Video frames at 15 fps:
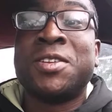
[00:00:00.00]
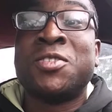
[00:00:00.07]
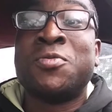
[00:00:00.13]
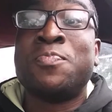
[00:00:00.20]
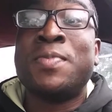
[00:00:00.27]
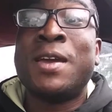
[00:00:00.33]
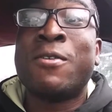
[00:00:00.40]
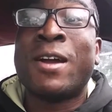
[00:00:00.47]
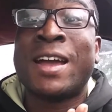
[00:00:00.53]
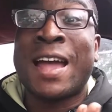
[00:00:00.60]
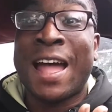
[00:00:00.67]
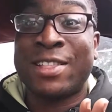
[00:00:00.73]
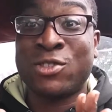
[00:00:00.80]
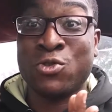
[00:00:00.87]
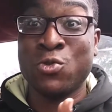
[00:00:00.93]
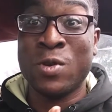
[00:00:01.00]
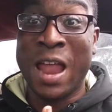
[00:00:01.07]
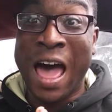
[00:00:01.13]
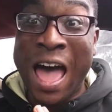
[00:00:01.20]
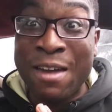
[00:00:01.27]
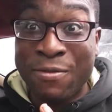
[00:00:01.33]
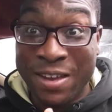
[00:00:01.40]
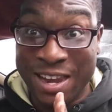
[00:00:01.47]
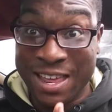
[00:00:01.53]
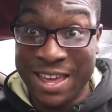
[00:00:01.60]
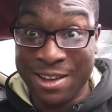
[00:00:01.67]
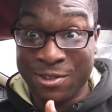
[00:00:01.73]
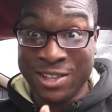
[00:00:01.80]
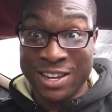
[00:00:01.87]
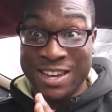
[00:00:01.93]
the spirit got too live in
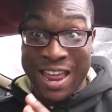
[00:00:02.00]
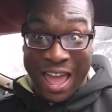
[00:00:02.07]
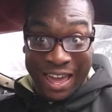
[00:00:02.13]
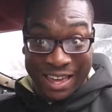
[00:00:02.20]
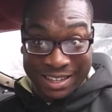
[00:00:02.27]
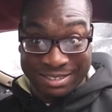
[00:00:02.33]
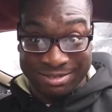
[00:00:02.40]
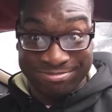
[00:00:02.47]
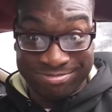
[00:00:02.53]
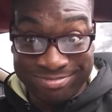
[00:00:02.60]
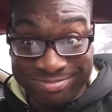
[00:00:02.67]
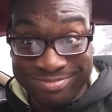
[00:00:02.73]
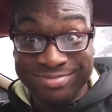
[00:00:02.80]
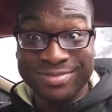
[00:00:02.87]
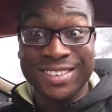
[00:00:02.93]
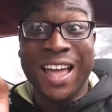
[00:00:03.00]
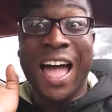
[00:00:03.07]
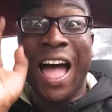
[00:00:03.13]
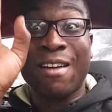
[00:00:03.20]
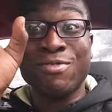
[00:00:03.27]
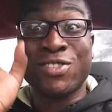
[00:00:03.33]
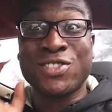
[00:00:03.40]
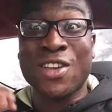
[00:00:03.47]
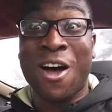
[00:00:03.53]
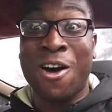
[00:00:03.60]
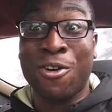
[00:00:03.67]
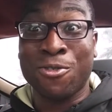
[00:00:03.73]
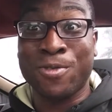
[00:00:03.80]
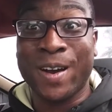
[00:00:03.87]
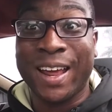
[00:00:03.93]
here today. I'm
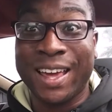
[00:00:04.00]
sorry.